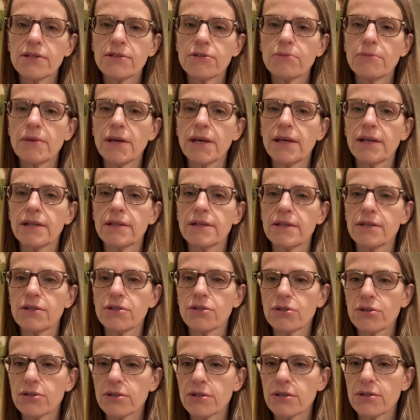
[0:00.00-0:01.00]
to make
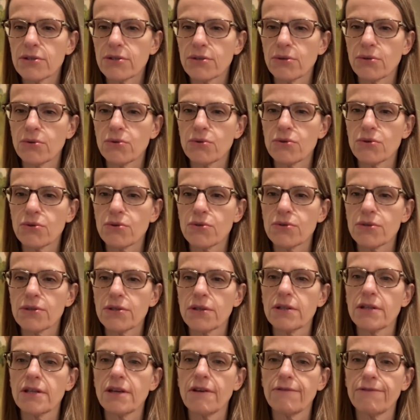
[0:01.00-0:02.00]
additional disclosures
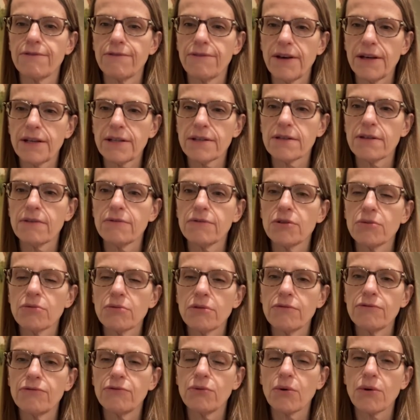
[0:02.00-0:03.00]
on the effects of the
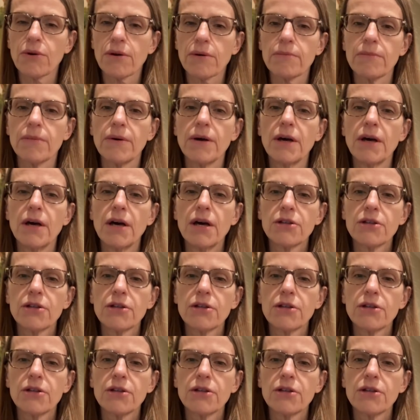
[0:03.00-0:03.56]
reform